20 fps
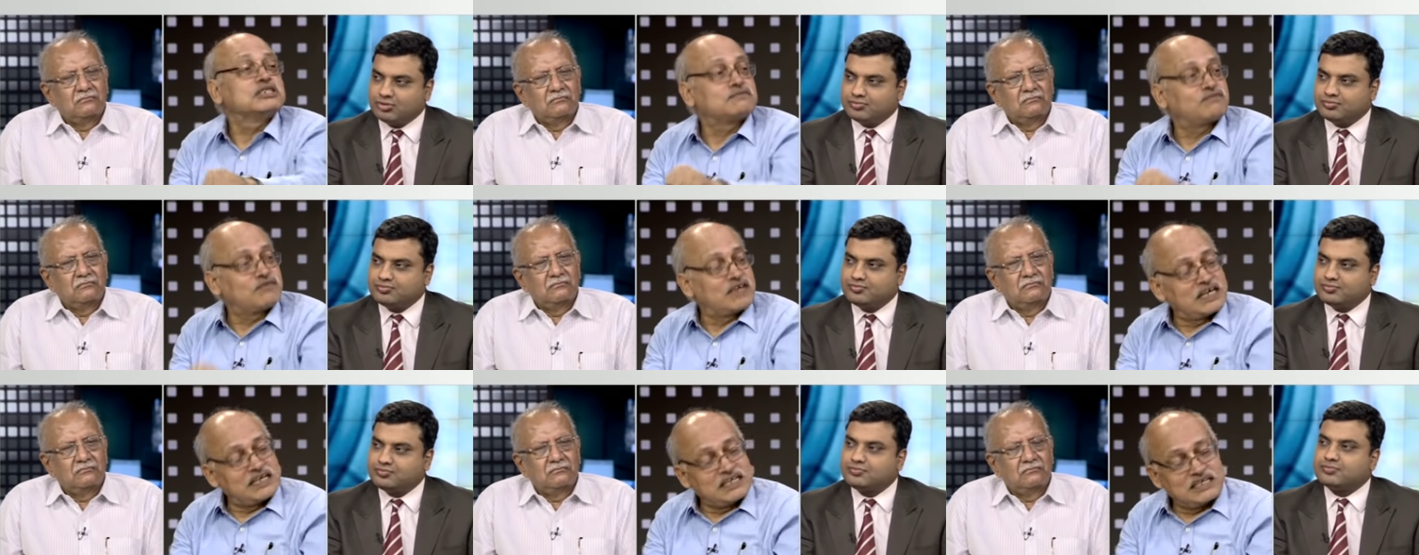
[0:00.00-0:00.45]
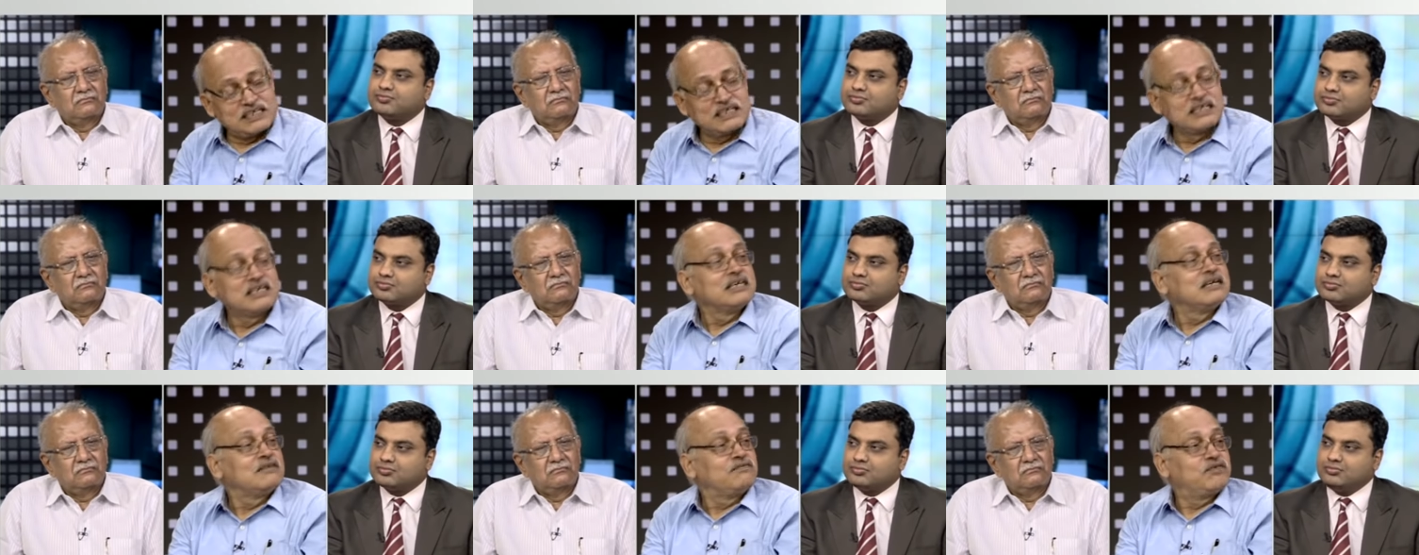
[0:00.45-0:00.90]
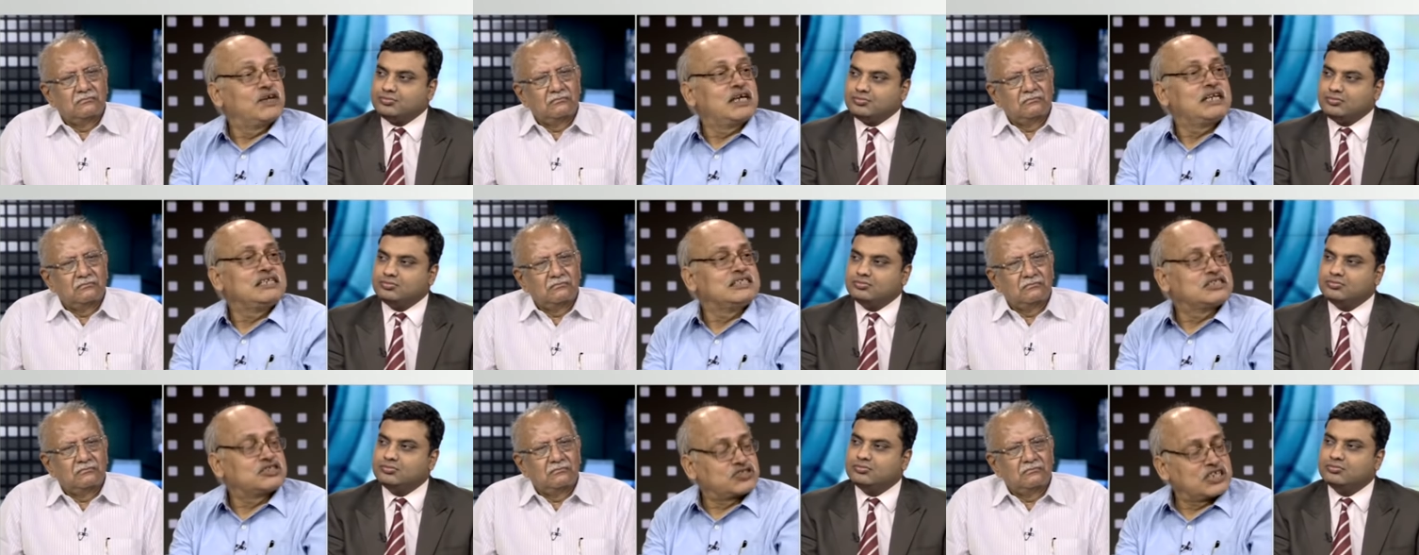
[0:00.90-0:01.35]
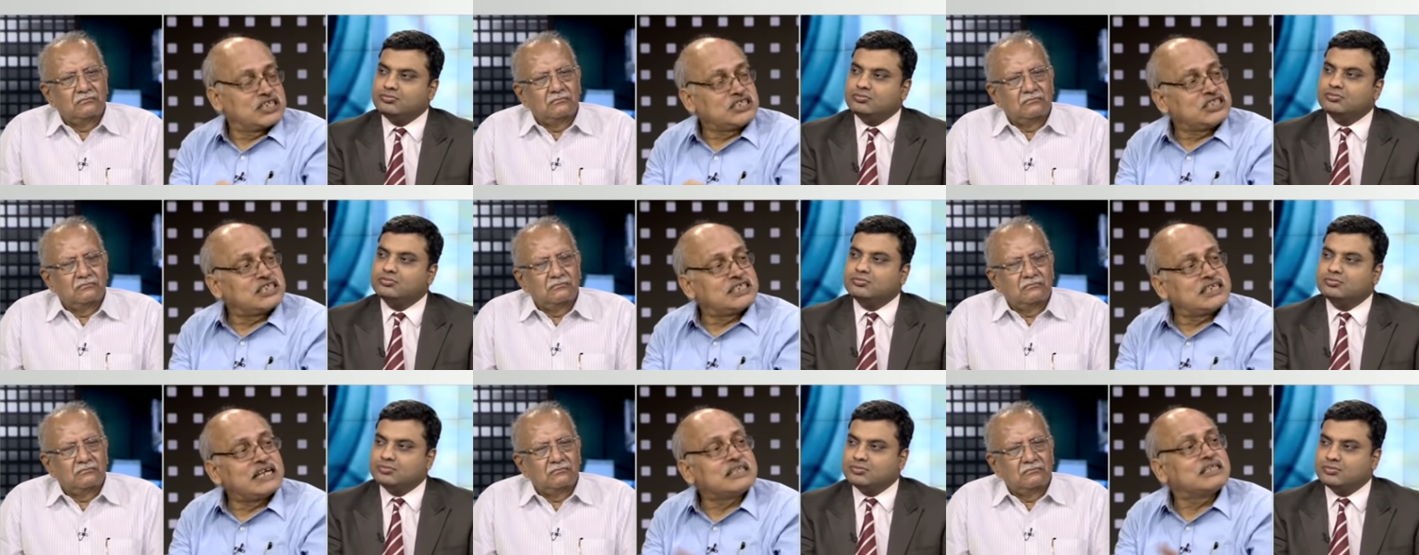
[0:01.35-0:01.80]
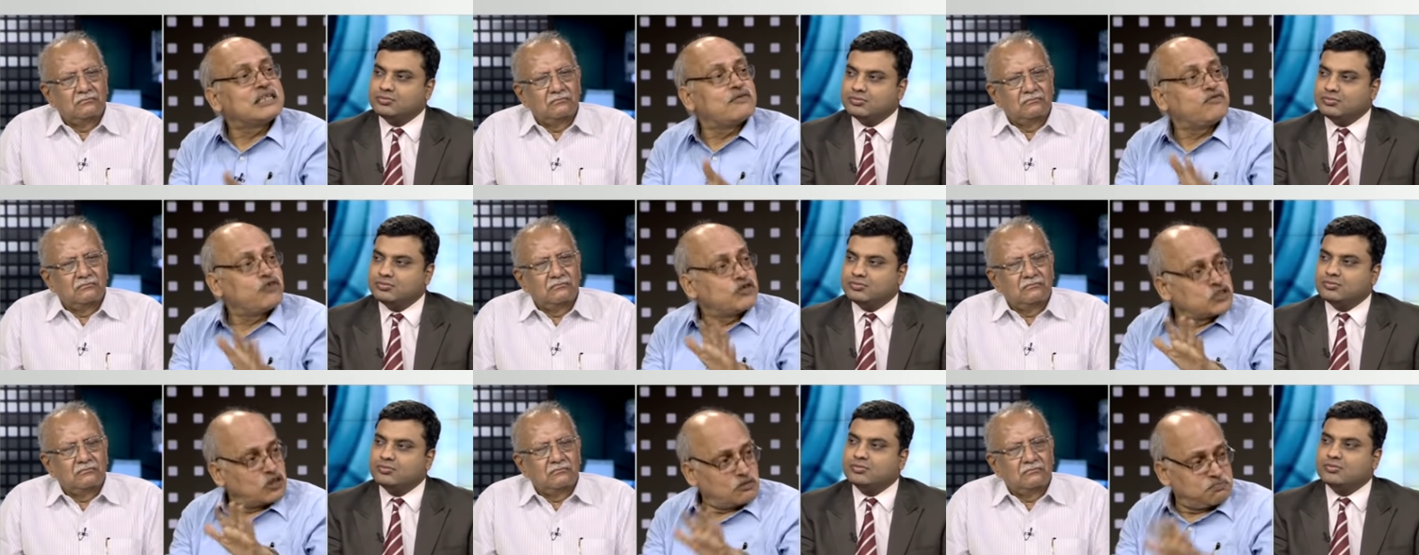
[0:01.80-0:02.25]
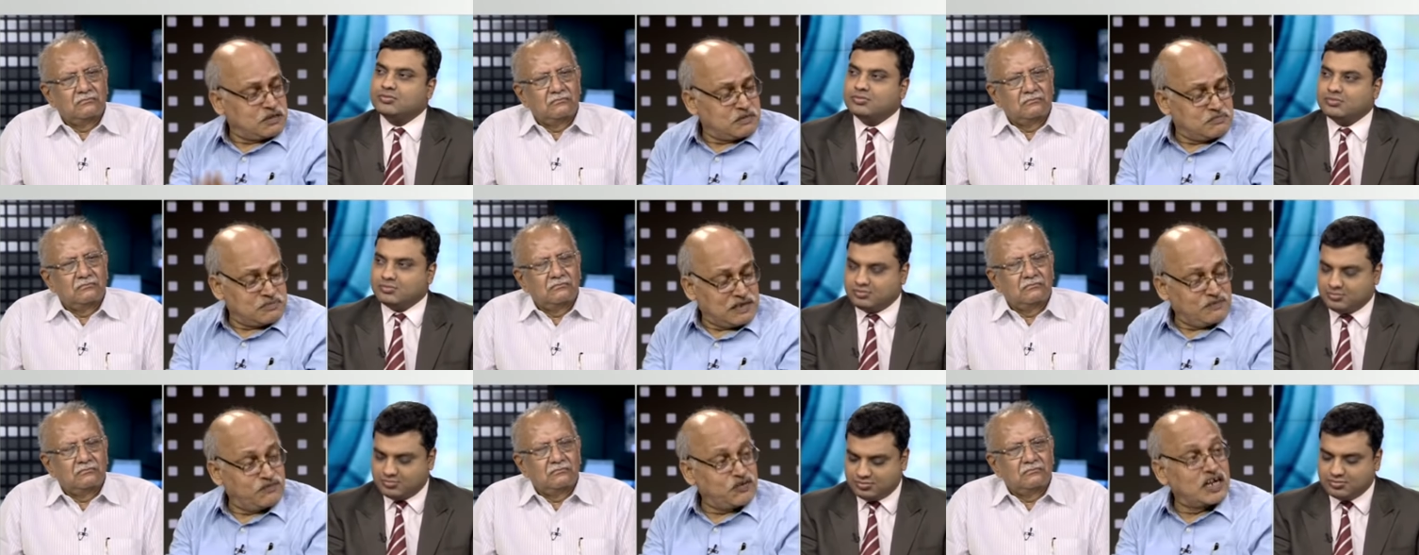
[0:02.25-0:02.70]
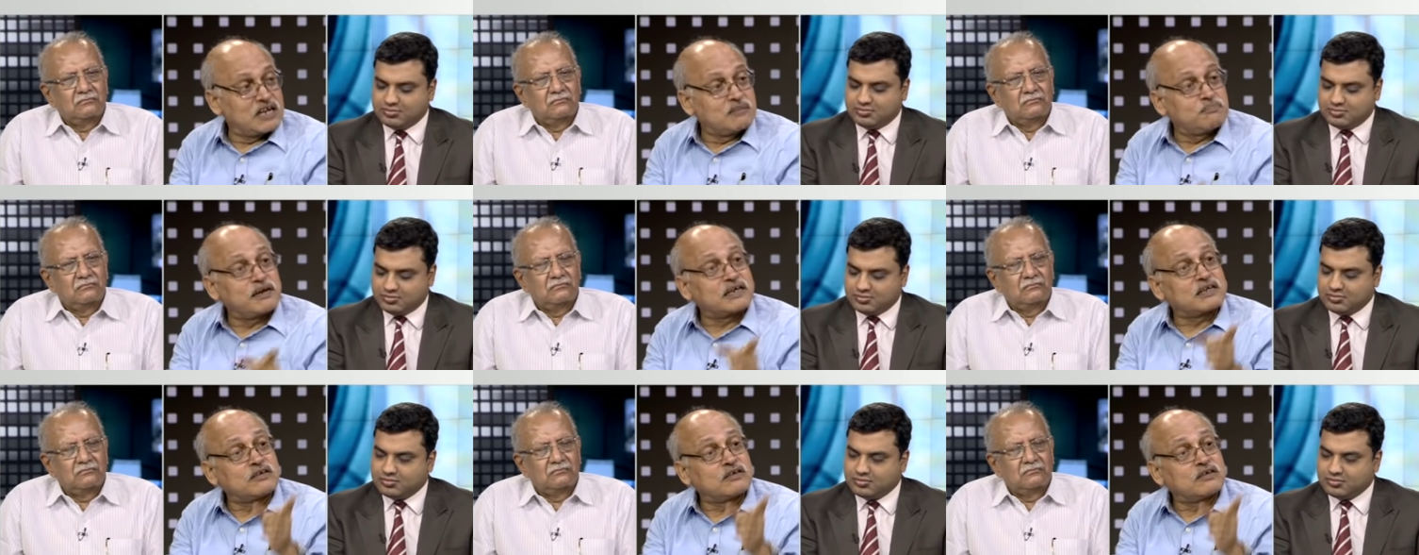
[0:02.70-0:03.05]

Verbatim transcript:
Speaker 1: which is fairly fairly stringent and therefore not be difficult.